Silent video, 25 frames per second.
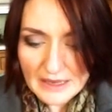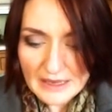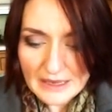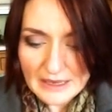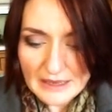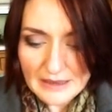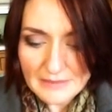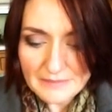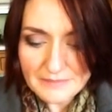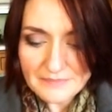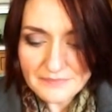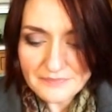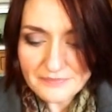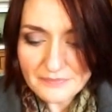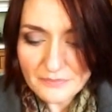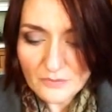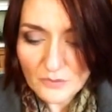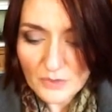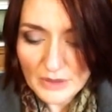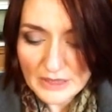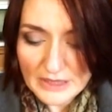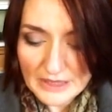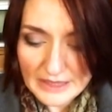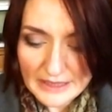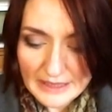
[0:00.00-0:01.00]

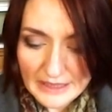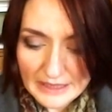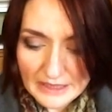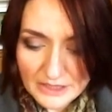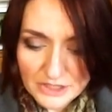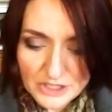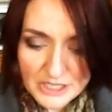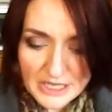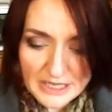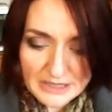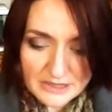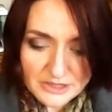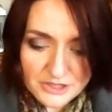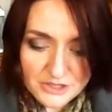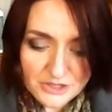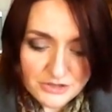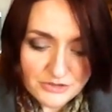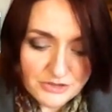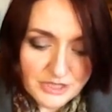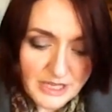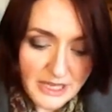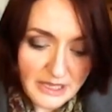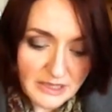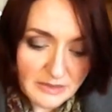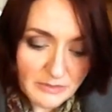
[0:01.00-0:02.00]
when I get a chance
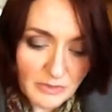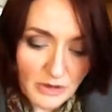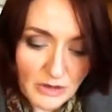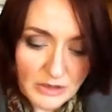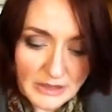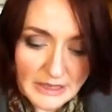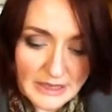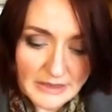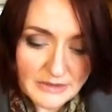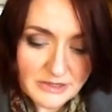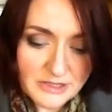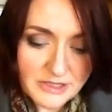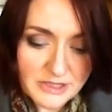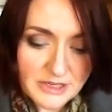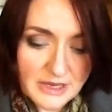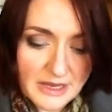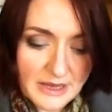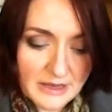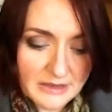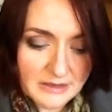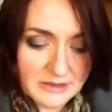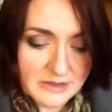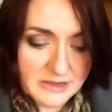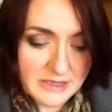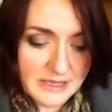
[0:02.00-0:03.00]
to take them all out
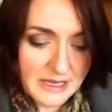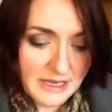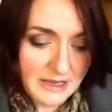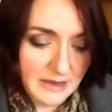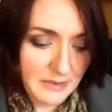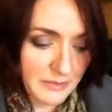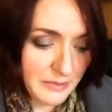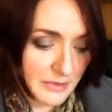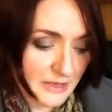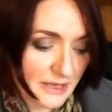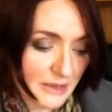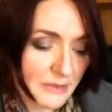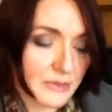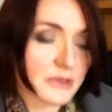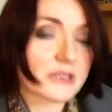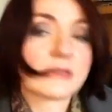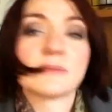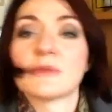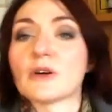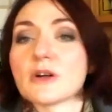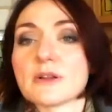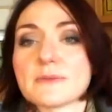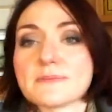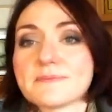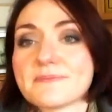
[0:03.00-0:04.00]
and play with
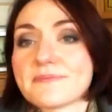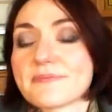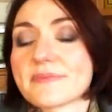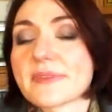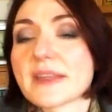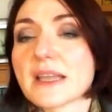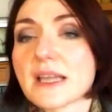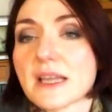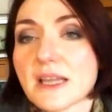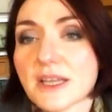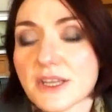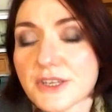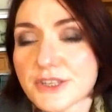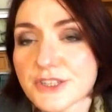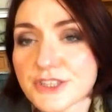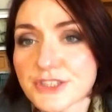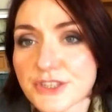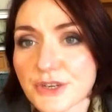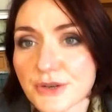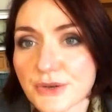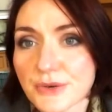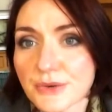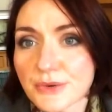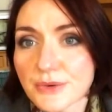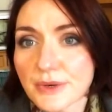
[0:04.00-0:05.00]
them all.
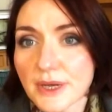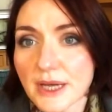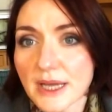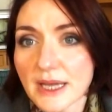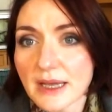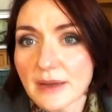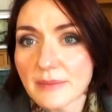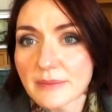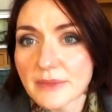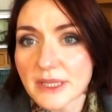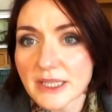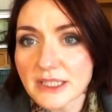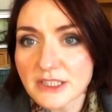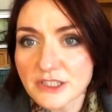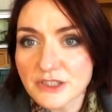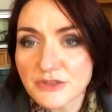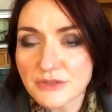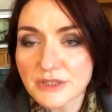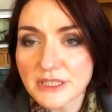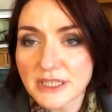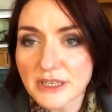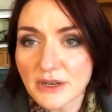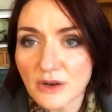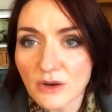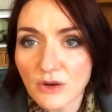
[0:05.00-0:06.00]
So that's
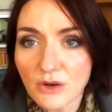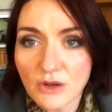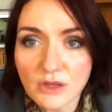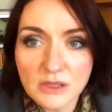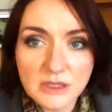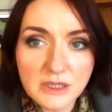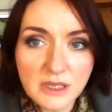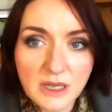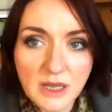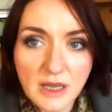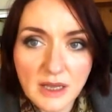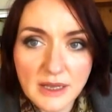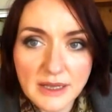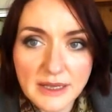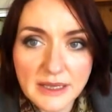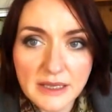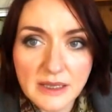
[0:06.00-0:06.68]
really all.